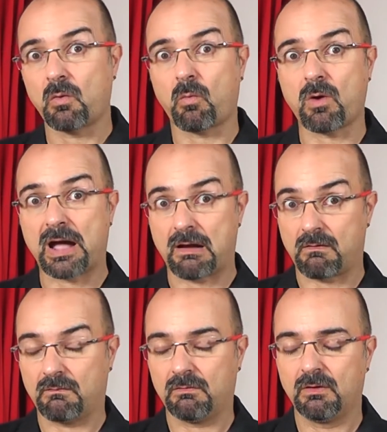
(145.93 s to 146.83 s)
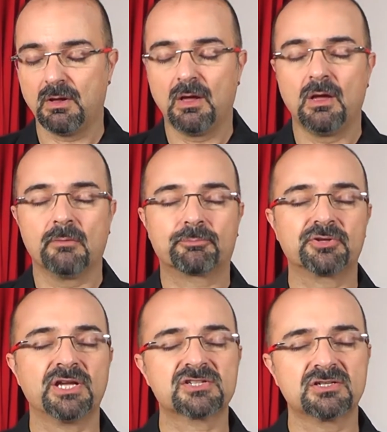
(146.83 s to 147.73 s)
Wow.
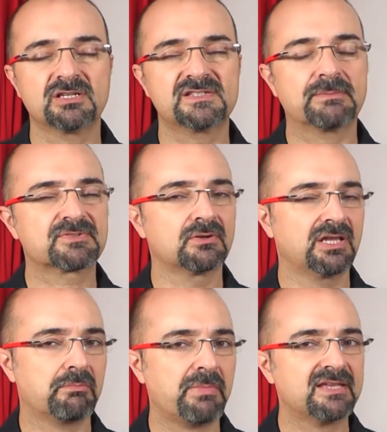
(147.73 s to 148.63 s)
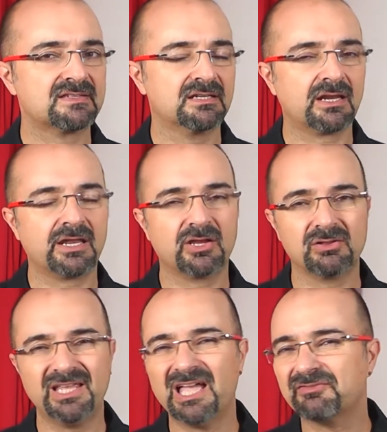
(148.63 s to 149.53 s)
Production is absolutely amazing, and I
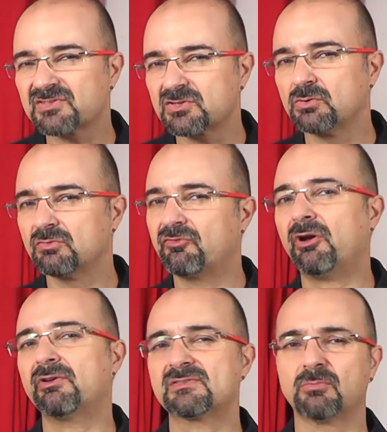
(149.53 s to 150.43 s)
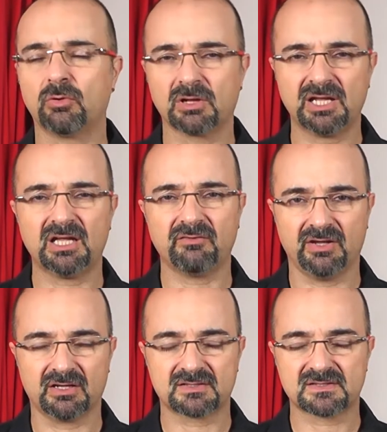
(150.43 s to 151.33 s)
only have two very small
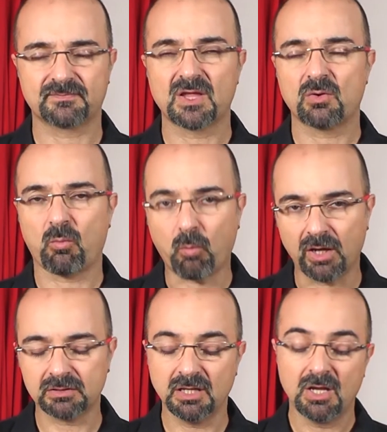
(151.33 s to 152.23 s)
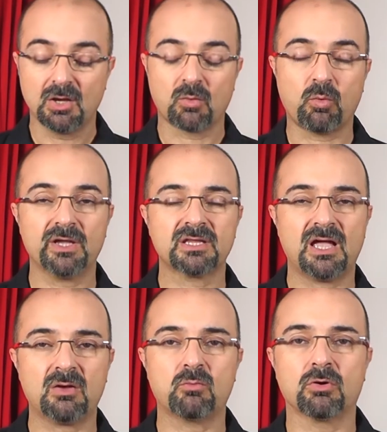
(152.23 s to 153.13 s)
caveats. One, when
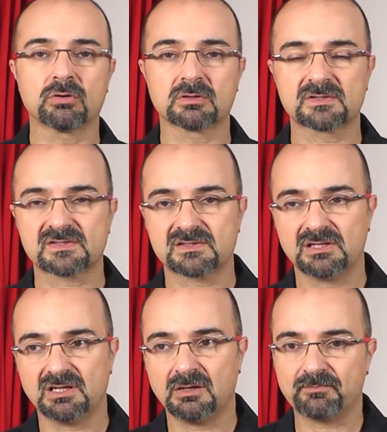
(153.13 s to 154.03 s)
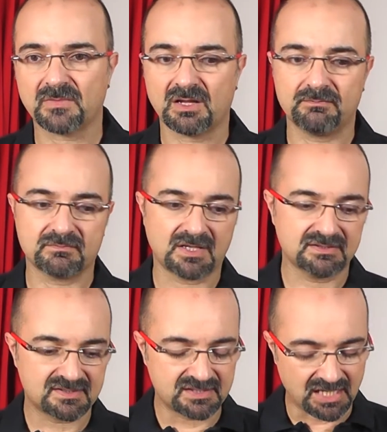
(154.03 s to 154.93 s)
I was
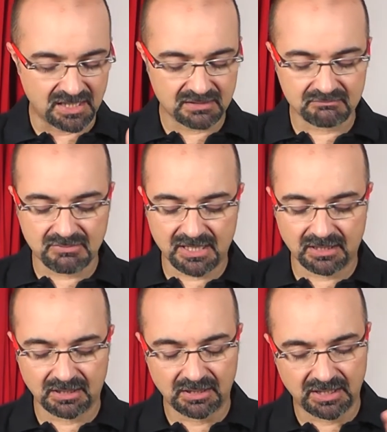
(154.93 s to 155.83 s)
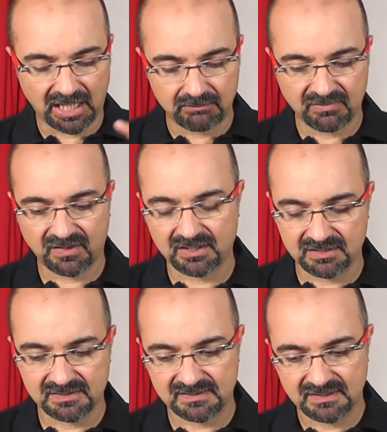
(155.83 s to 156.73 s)
unsticking my game
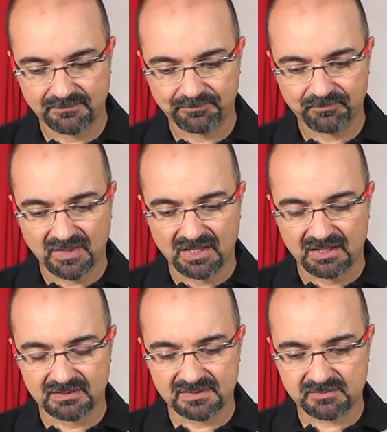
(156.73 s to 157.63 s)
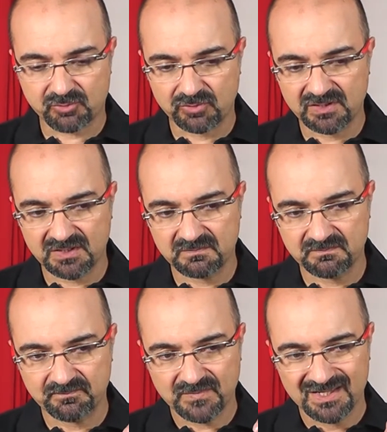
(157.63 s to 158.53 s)
things and spraying them,